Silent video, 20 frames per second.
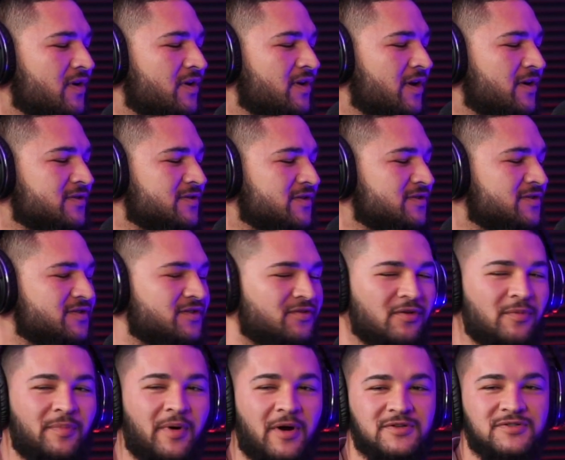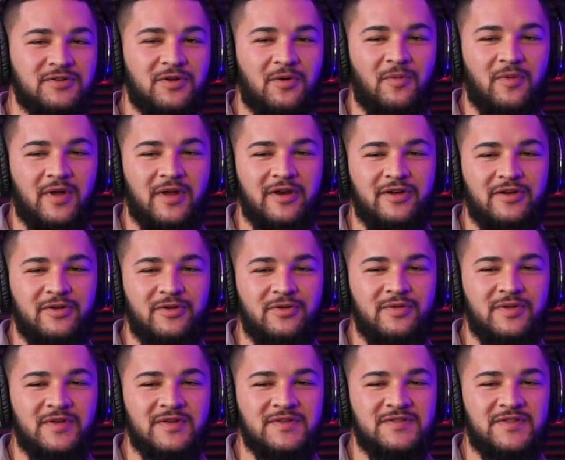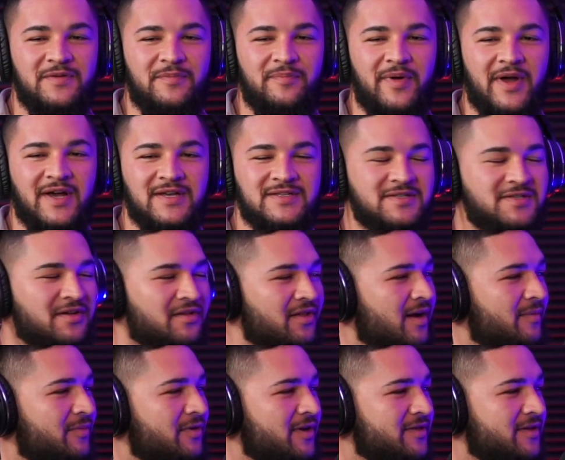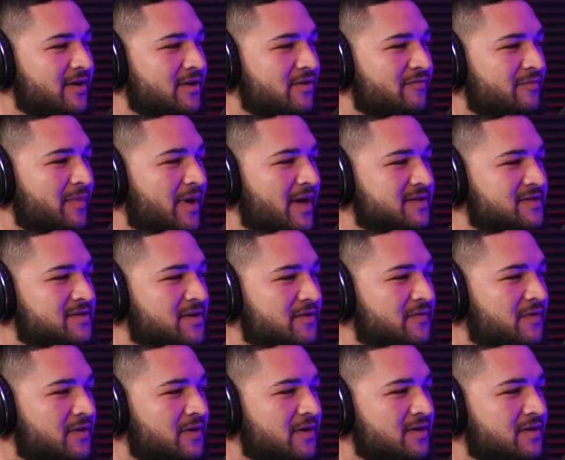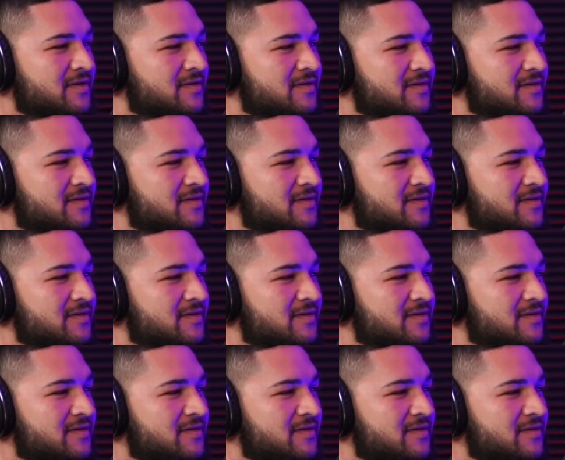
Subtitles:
here's just a little personal one. Who is the best celebrity that you've met so far?